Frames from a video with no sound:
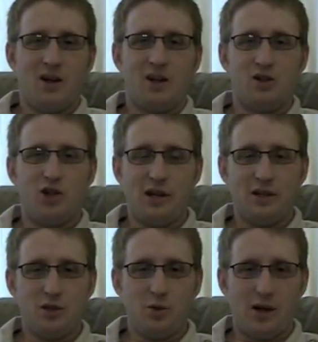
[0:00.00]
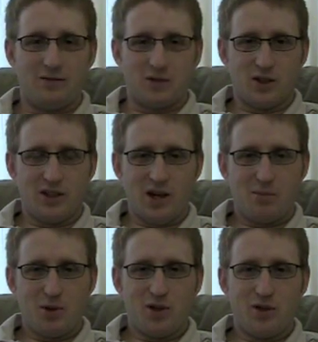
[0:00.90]
In jail, you have learning
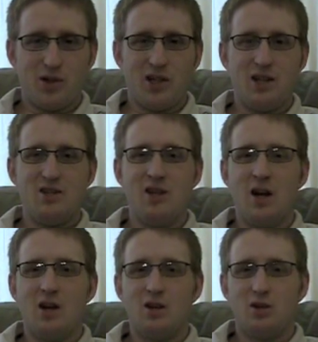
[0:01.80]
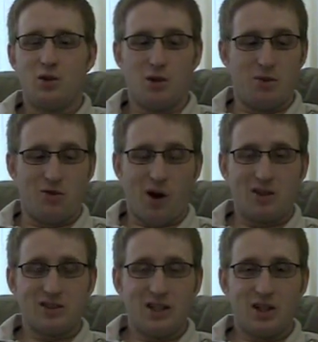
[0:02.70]
opportunities, you could be
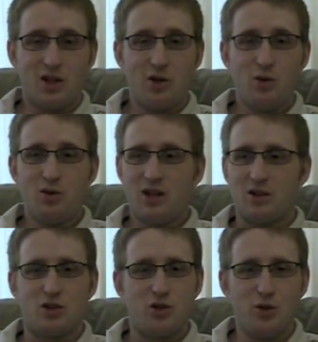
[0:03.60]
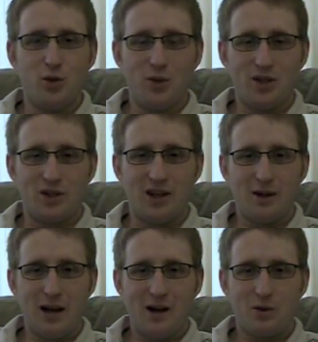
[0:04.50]
wrongly accused and sue when you get
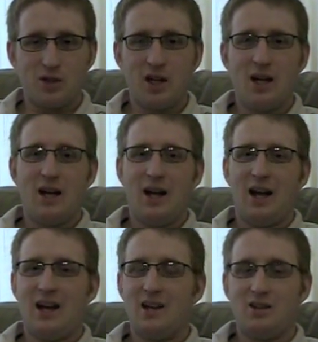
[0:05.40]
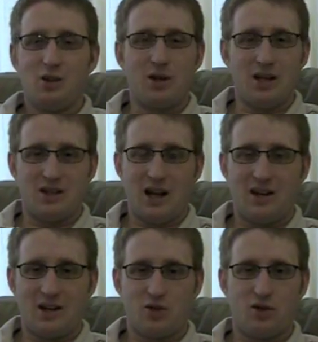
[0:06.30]
out, and you get 10
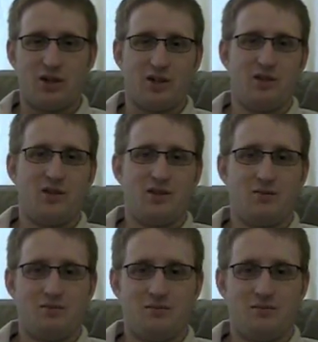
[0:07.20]
extra years.